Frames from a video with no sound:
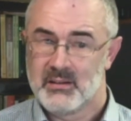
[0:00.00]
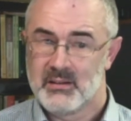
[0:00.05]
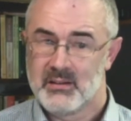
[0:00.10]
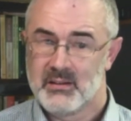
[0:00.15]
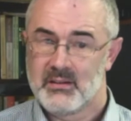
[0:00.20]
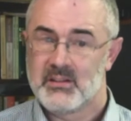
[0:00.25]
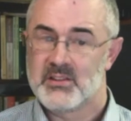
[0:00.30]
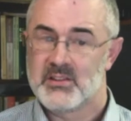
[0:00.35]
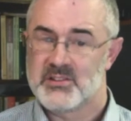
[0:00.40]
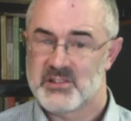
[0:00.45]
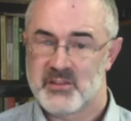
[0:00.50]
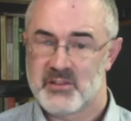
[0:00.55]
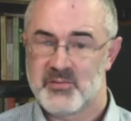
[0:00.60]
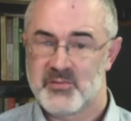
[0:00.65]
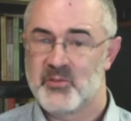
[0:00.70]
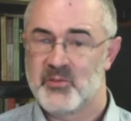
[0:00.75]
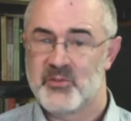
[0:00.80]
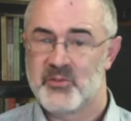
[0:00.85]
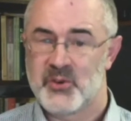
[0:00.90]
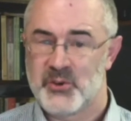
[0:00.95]
to suffer
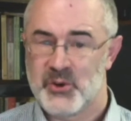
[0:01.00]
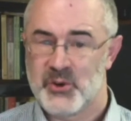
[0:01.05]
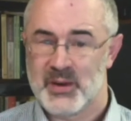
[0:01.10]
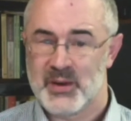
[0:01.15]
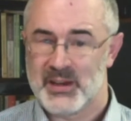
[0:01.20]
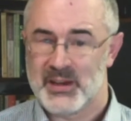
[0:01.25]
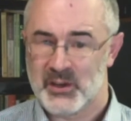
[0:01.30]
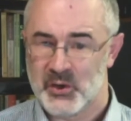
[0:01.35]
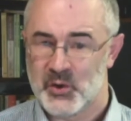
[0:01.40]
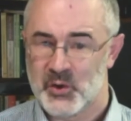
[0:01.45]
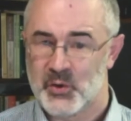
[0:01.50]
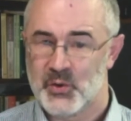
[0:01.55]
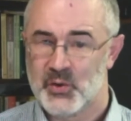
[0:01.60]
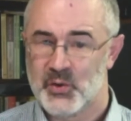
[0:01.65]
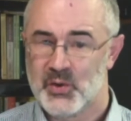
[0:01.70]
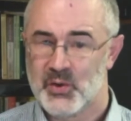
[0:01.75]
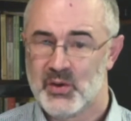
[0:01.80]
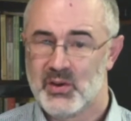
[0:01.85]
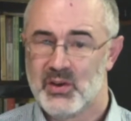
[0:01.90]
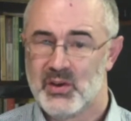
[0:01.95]
for doing good
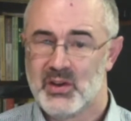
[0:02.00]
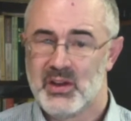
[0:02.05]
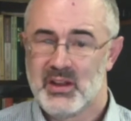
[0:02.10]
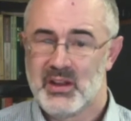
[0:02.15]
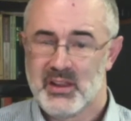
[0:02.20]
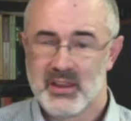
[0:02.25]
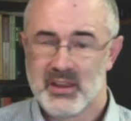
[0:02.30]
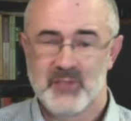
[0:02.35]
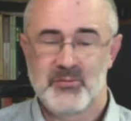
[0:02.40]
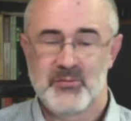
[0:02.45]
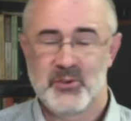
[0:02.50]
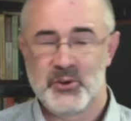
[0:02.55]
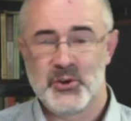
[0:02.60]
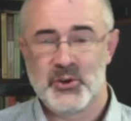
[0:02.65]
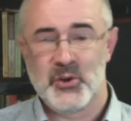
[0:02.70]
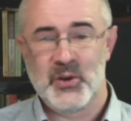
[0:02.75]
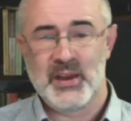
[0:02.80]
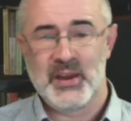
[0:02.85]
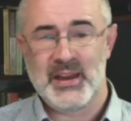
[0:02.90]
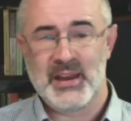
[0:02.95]
than for
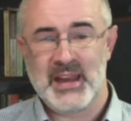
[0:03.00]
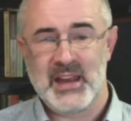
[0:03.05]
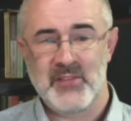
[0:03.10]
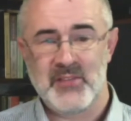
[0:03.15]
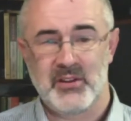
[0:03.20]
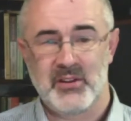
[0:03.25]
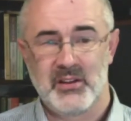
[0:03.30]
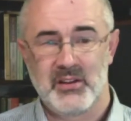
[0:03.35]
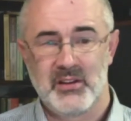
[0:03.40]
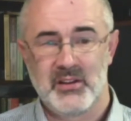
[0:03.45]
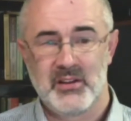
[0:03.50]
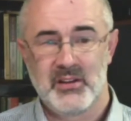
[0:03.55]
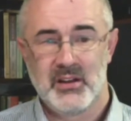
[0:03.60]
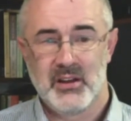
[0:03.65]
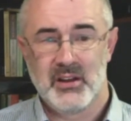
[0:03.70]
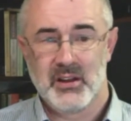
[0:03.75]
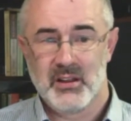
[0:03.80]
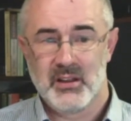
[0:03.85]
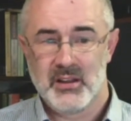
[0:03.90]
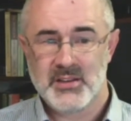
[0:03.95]
doing evil.
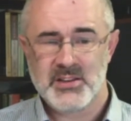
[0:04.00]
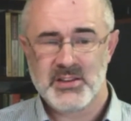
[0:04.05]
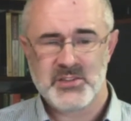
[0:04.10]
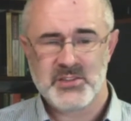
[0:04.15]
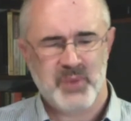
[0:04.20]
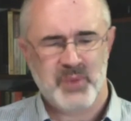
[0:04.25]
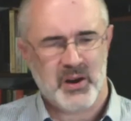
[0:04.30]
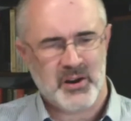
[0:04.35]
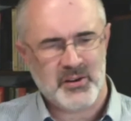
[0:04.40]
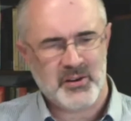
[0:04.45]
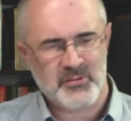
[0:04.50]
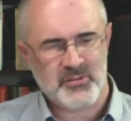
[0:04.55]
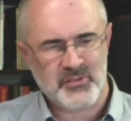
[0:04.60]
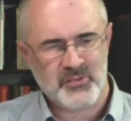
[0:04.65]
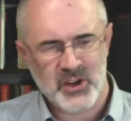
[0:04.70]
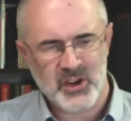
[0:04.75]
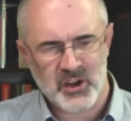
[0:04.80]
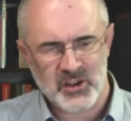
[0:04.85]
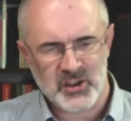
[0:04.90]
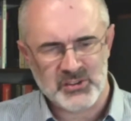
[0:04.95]
This is part of
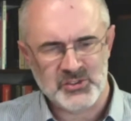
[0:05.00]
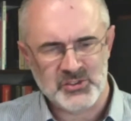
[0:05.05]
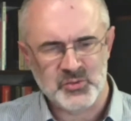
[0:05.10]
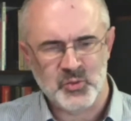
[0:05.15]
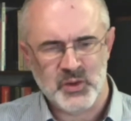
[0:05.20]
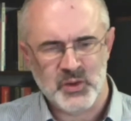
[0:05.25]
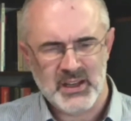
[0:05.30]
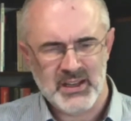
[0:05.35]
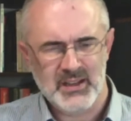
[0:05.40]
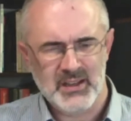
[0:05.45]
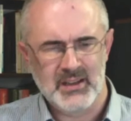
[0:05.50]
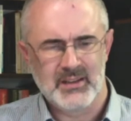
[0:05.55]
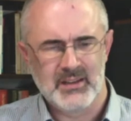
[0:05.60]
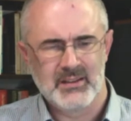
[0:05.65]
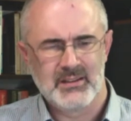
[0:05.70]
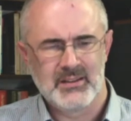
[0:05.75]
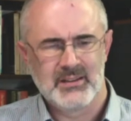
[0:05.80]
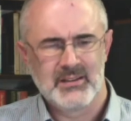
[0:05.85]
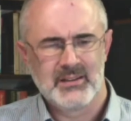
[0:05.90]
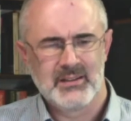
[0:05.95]
God's will,
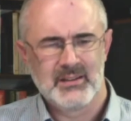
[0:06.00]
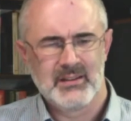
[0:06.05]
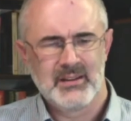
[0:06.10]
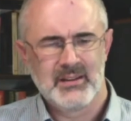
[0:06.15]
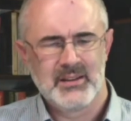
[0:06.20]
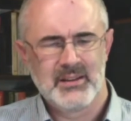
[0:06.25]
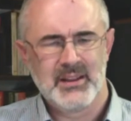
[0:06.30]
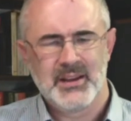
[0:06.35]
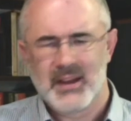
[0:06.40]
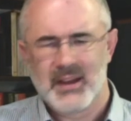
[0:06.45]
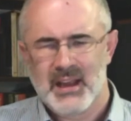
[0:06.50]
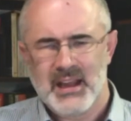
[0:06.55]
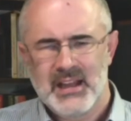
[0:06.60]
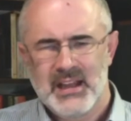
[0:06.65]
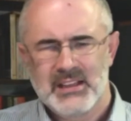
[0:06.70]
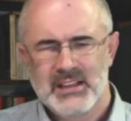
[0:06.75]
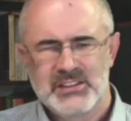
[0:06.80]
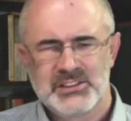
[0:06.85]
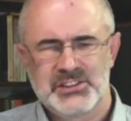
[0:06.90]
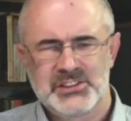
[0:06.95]
that
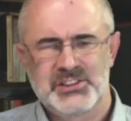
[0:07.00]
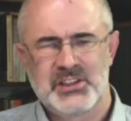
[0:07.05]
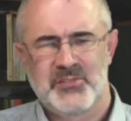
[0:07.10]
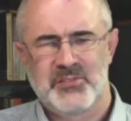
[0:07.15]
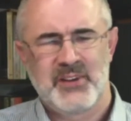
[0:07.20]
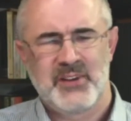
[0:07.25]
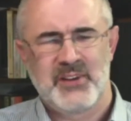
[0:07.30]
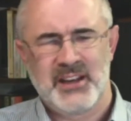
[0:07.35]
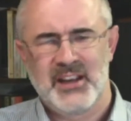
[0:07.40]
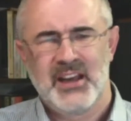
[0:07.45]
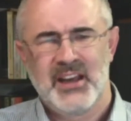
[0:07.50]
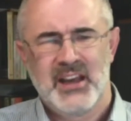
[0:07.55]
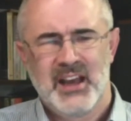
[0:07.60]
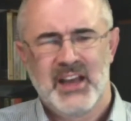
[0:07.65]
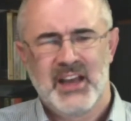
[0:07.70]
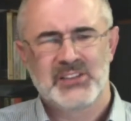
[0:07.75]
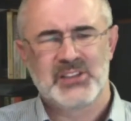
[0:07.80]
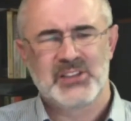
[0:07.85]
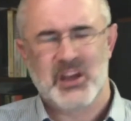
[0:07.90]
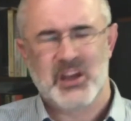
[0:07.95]
suffering
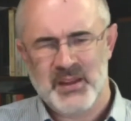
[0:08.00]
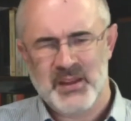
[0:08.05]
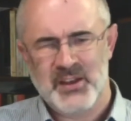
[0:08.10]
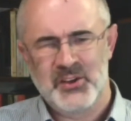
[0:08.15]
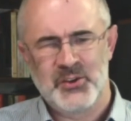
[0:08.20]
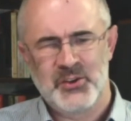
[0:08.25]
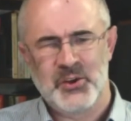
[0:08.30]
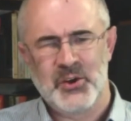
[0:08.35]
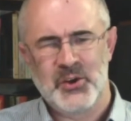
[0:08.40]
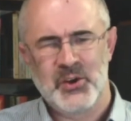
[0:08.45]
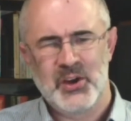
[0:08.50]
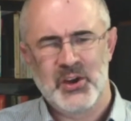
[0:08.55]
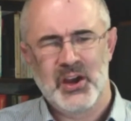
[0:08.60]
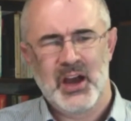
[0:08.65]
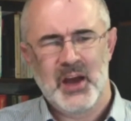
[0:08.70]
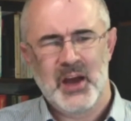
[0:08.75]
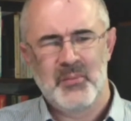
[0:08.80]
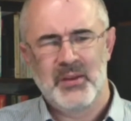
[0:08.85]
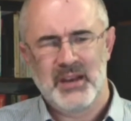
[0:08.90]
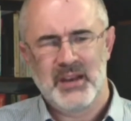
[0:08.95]
has come into
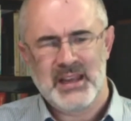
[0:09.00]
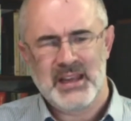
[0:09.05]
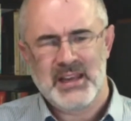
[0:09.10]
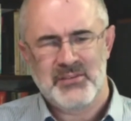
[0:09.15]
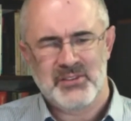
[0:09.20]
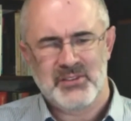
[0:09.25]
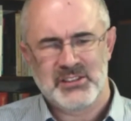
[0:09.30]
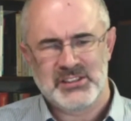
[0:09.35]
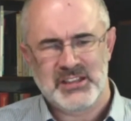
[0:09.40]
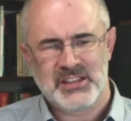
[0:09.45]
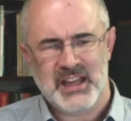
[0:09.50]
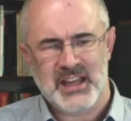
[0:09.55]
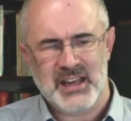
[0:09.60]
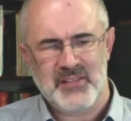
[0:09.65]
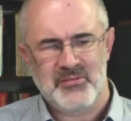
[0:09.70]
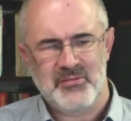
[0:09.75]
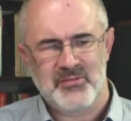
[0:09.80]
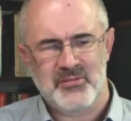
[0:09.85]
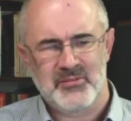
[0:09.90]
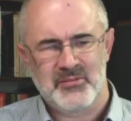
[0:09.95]
a believer's life.